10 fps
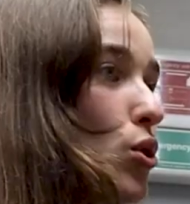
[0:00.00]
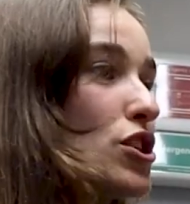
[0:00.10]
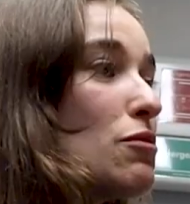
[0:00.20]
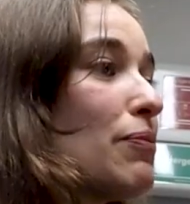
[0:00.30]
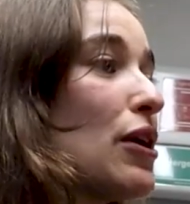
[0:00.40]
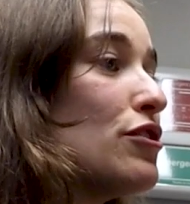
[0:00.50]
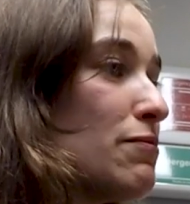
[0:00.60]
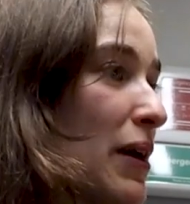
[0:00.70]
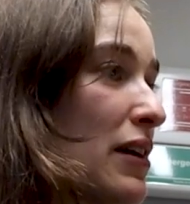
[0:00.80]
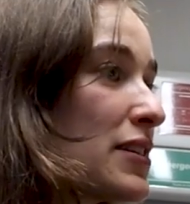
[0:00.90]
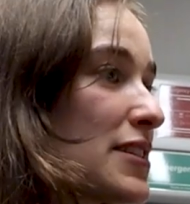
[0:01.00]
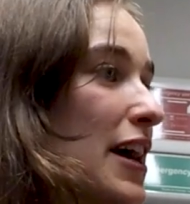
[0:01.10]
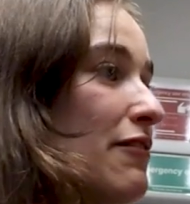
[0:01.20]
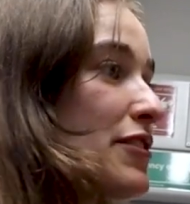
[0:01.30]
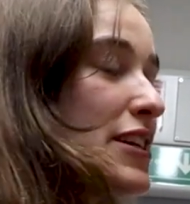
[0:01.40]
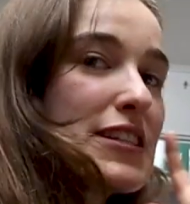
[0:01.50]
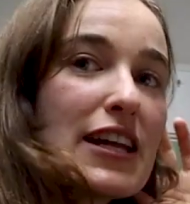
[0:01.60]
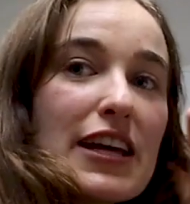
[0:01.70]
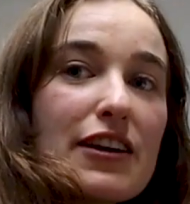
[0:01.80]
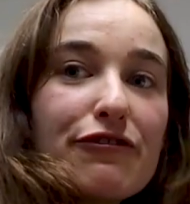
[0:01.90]
Also, both bunks have this
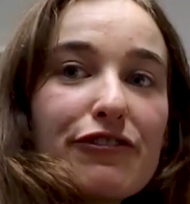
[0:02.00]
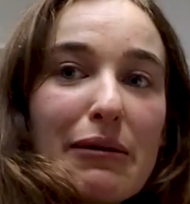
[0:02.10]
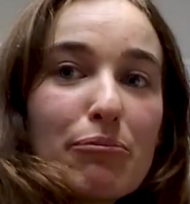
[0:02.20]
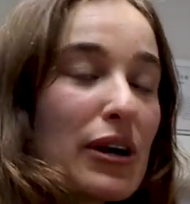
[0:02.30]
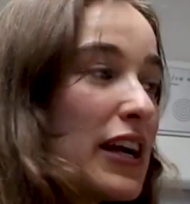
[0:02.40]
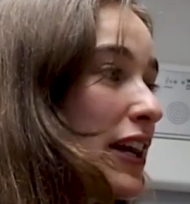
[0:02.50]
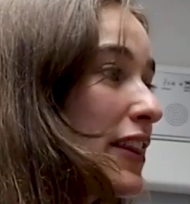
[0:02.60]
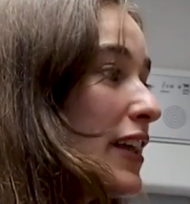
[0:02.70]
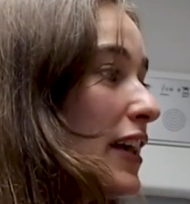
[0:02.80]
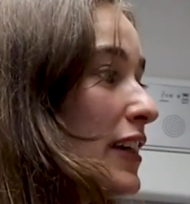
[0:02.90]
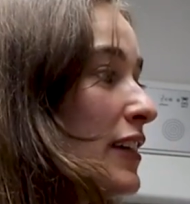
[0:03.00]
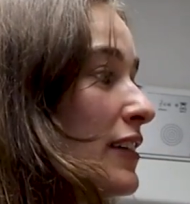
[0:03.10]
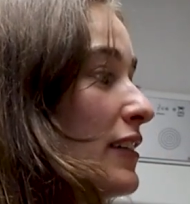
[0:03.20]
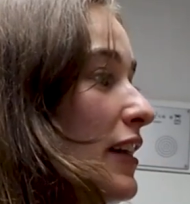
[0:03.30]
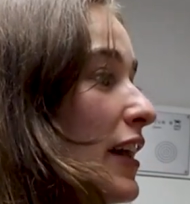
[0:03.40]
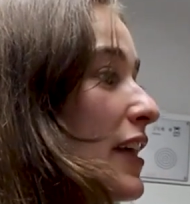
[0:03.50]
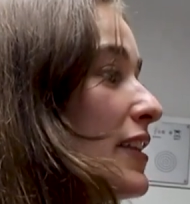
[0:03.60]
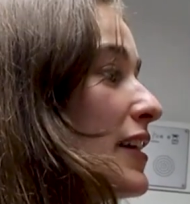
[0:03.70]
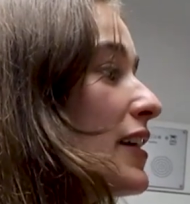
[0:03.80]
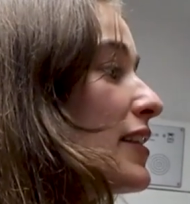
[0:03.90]
like fabric thing, and I
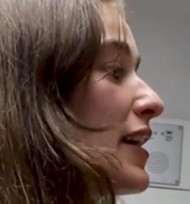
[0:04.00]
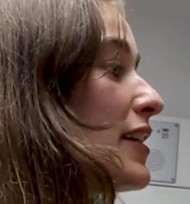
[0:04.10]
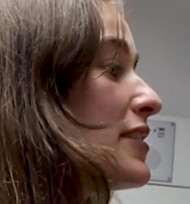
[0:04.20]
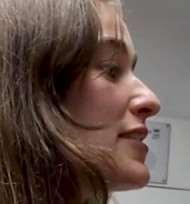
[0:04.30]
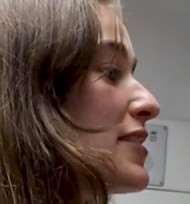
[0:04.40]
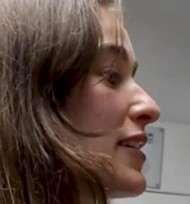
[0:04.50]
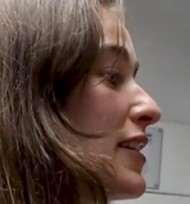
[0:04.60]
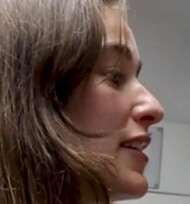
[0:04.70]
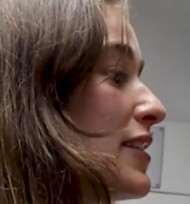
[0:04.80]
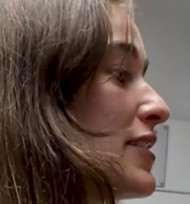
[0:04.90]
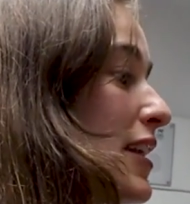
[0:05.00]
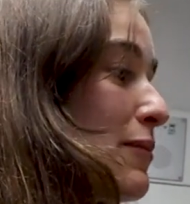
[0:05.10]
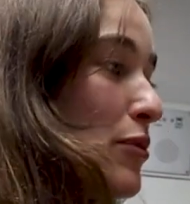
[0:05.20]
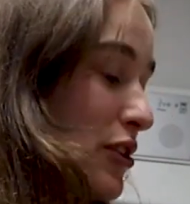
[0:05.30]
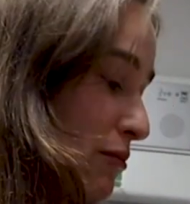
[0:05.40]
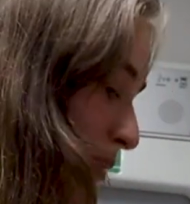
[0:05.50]
think that's to like put your